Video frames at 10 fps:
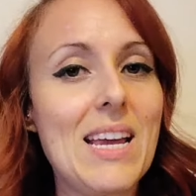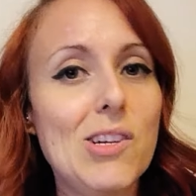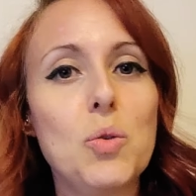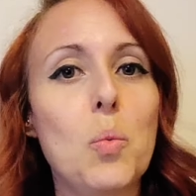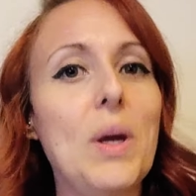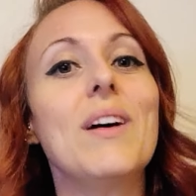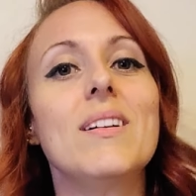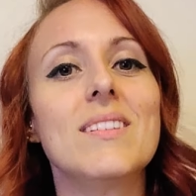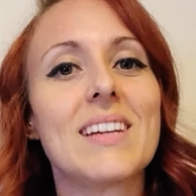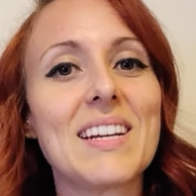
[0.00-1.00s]
ill
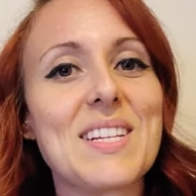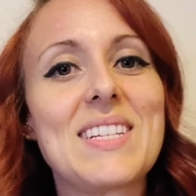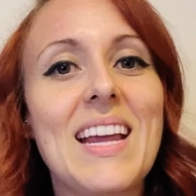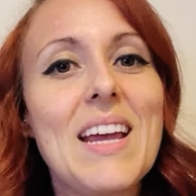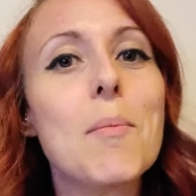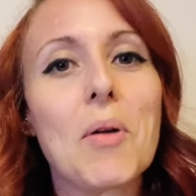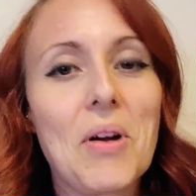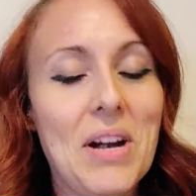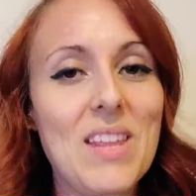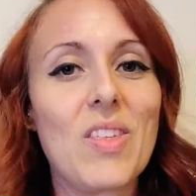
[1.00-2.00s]
will against him
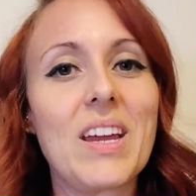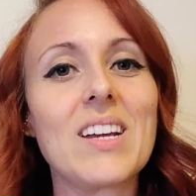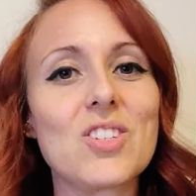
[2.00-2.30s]
or anything.